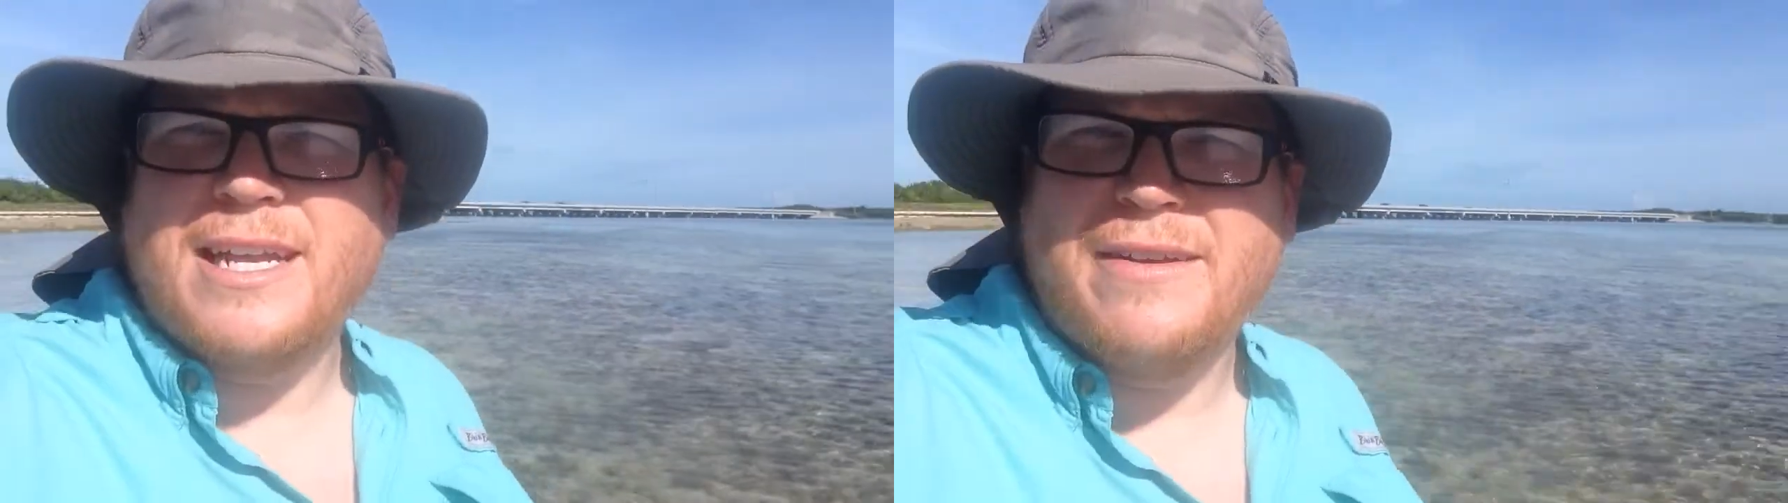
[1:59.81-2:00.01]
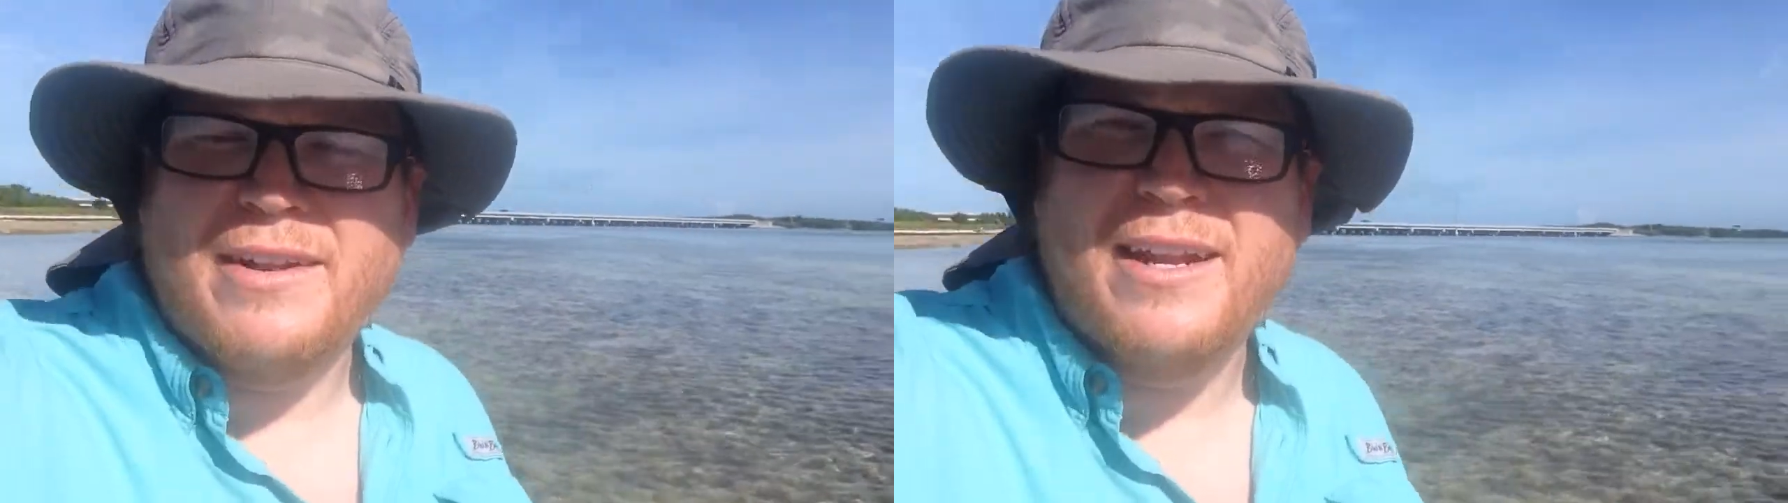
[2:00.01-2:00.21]

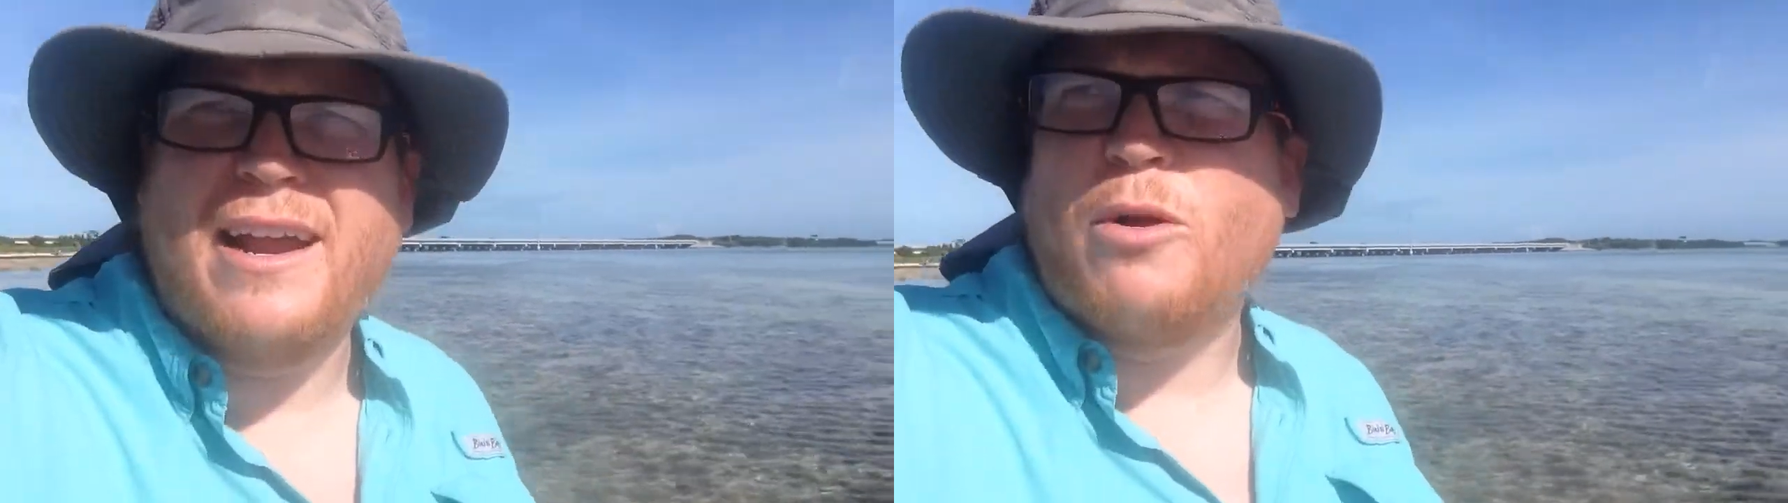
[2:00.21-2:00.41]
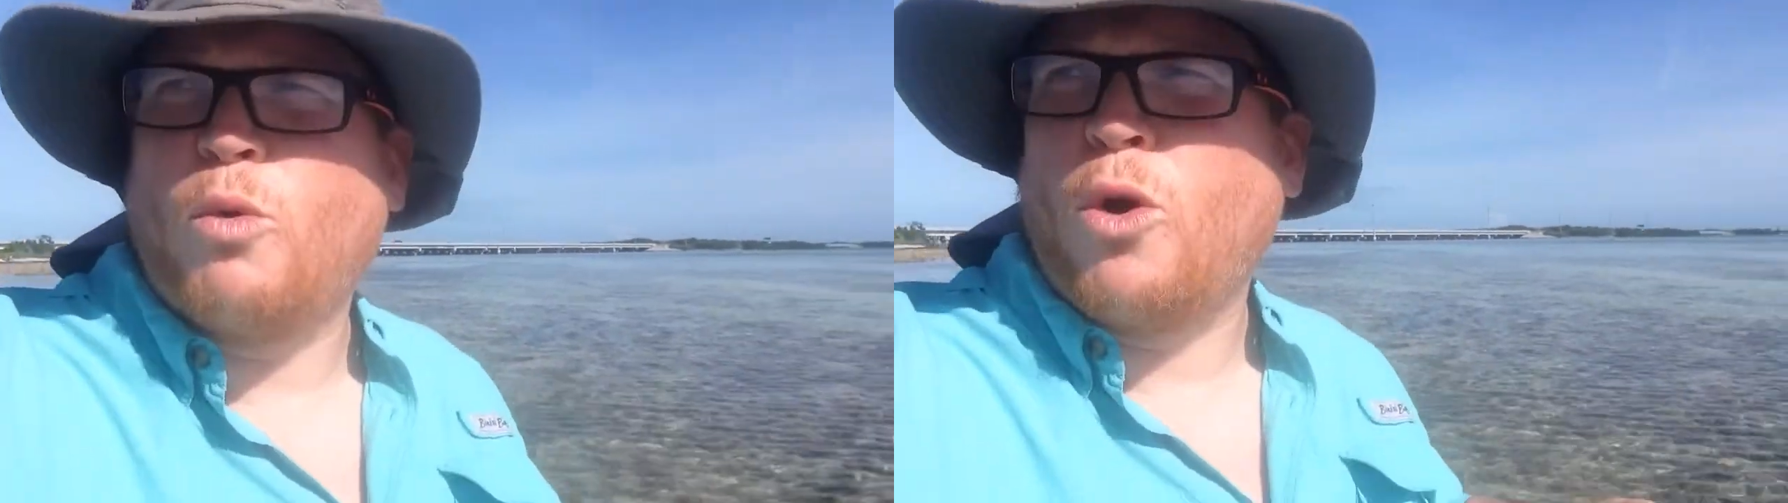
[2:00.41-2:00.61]
Even in
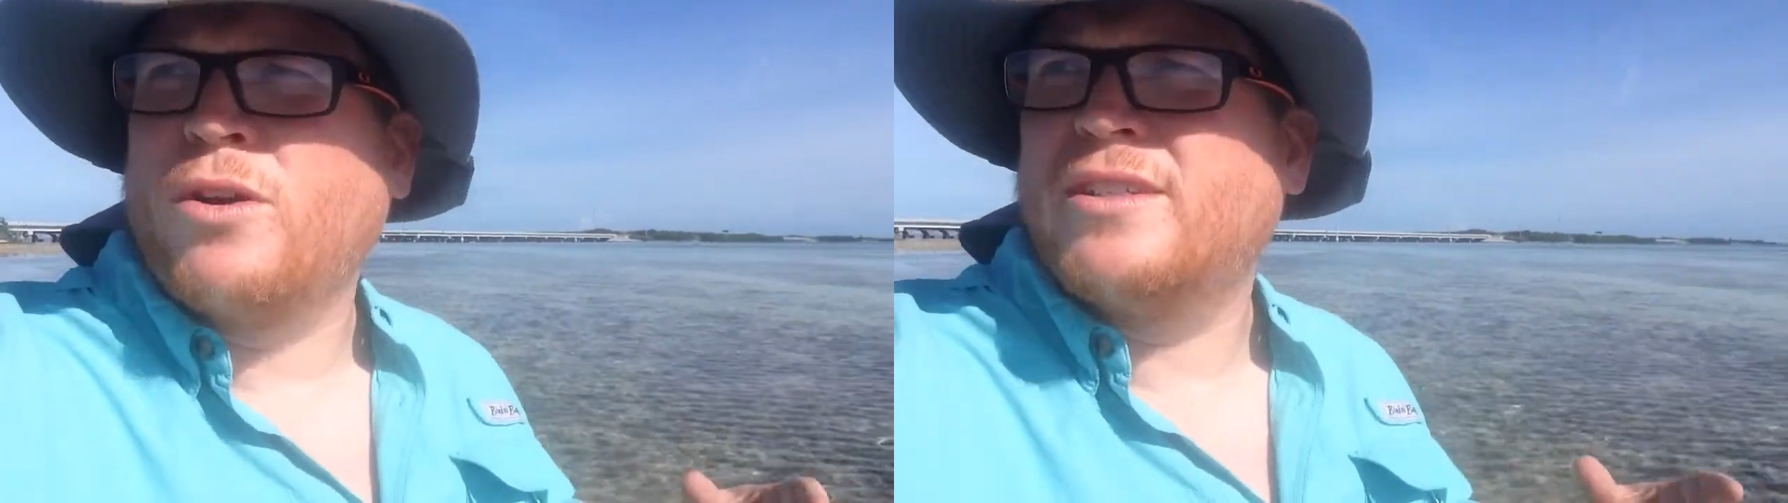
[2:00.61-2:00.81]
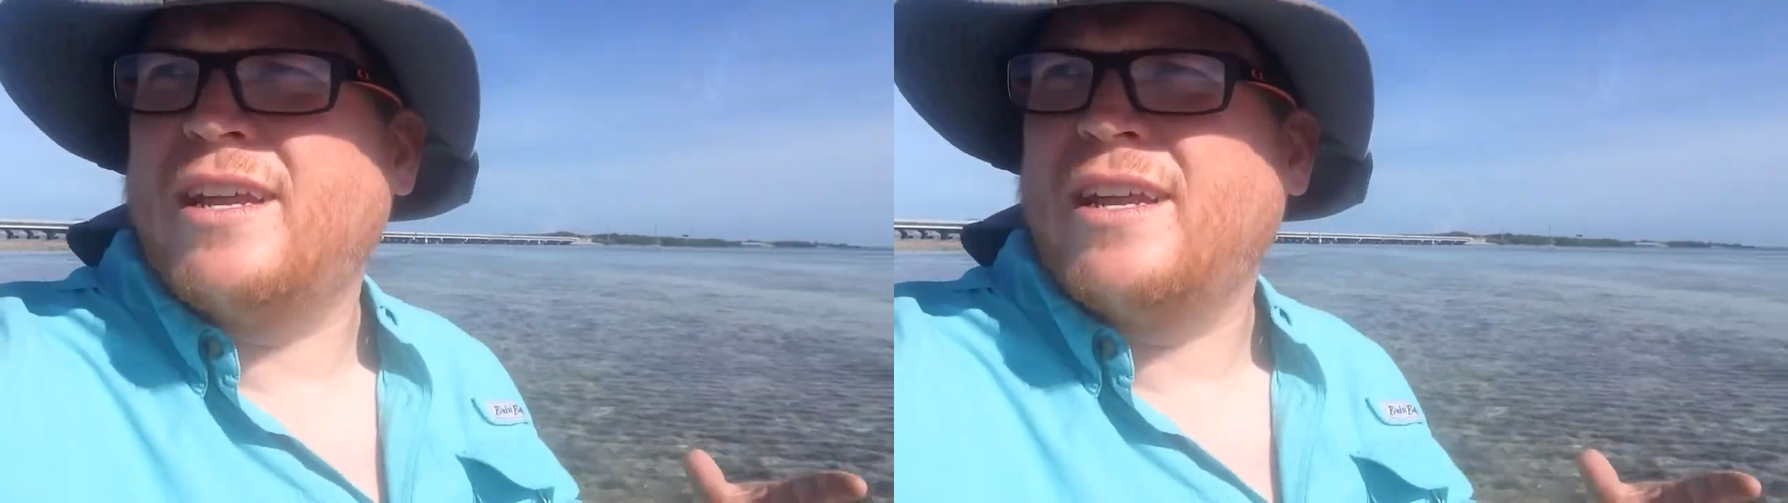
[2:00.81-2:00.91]
our worst